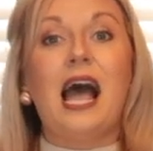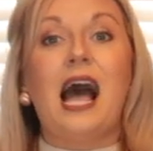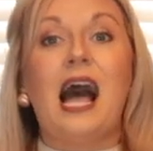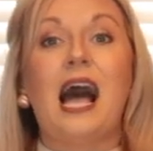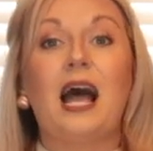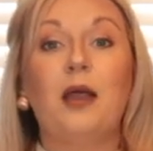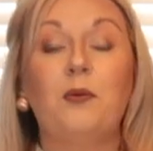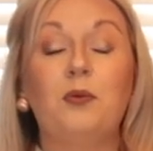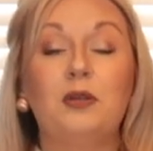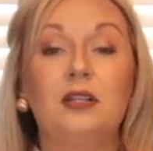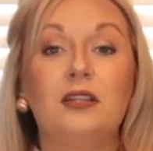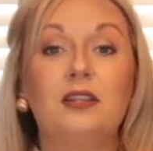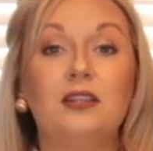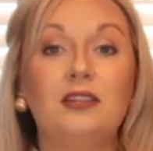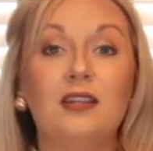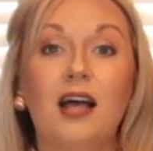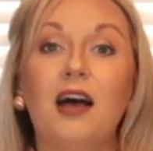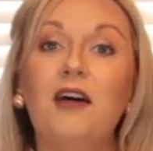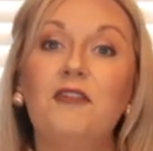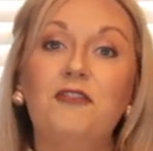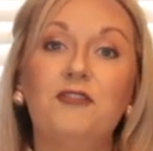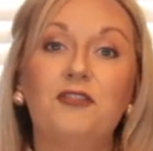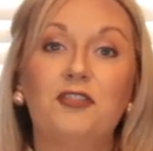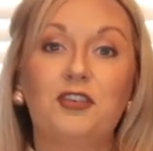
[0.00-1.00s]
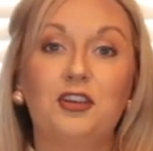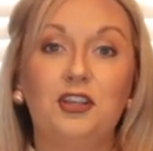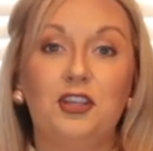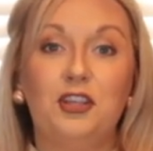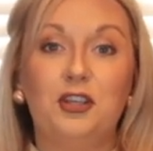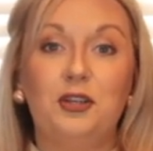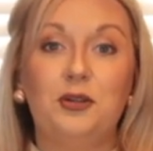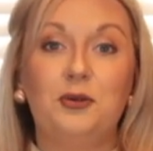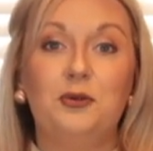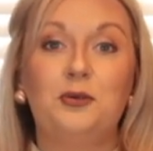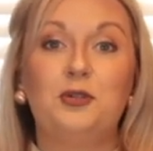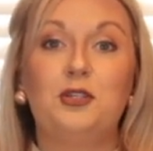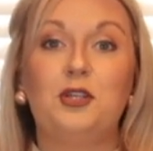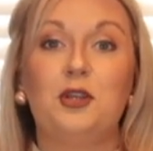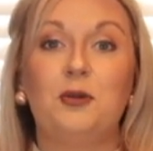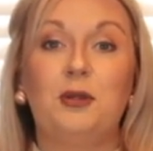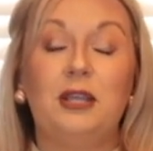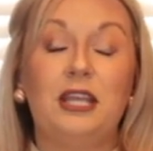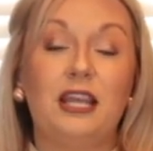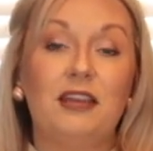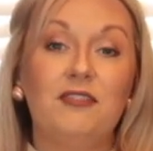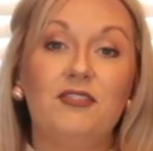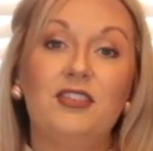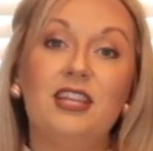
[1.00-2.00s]
I would love for you to
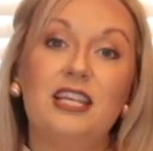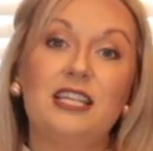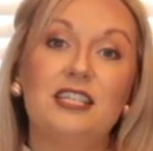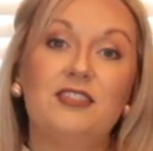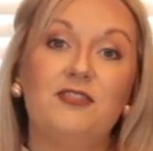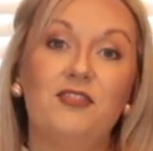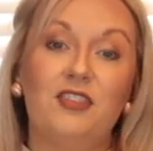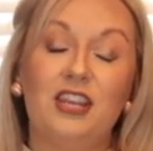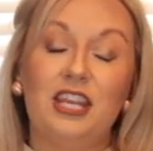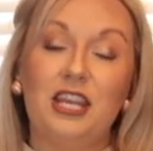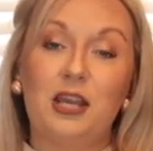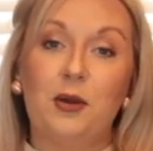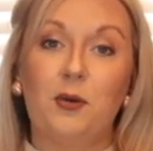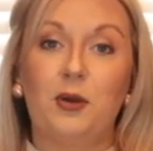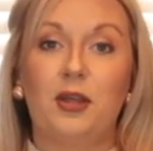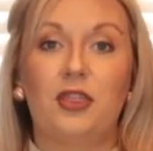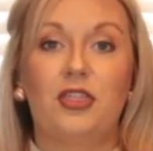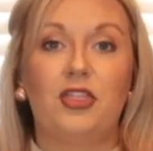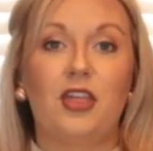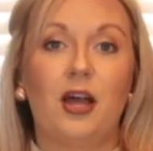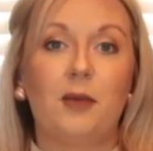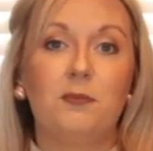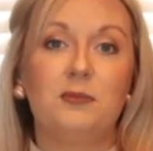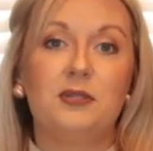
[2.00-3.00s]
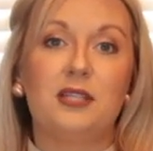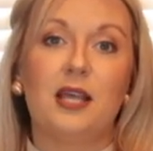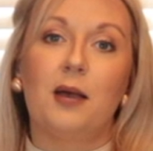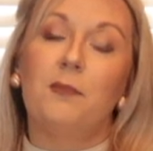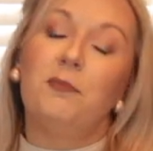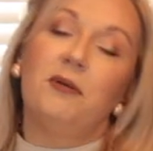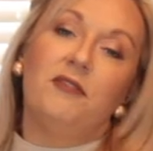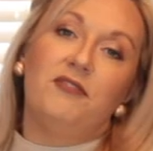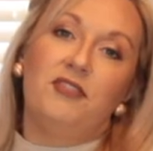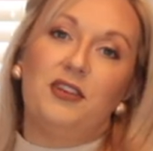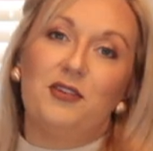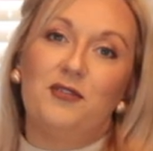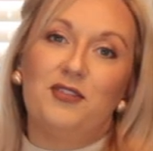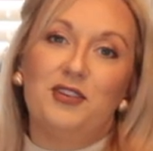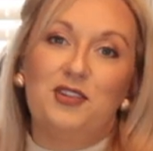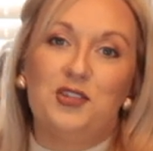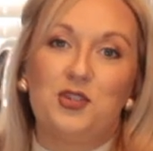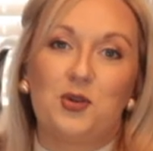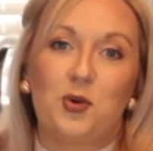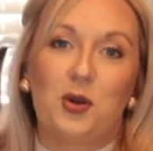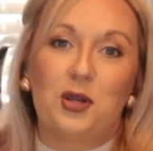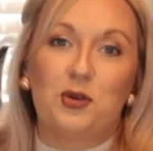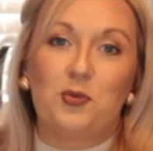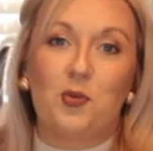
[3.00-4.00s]
give this video a thumbs up if you've
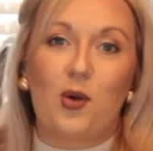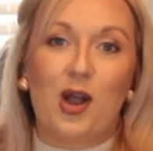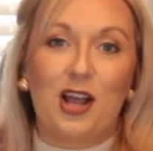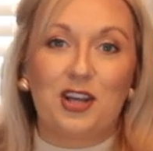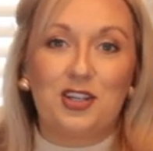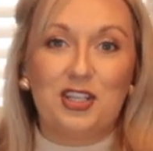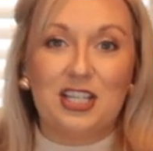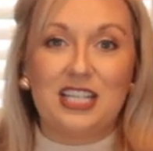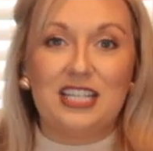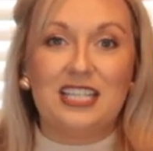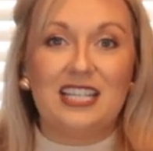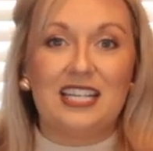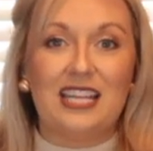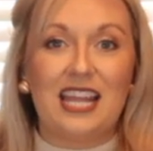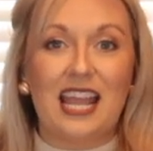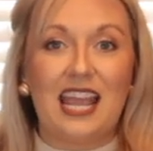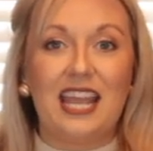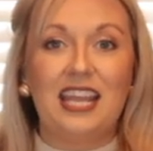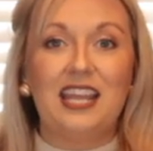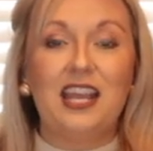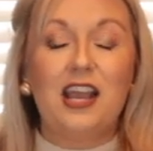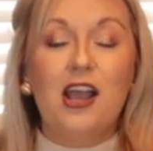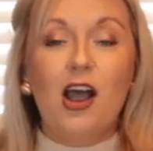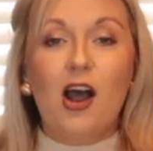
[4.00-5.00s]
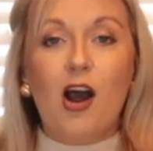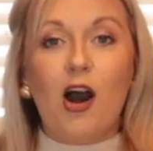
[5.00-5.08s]
enjoyed watching today.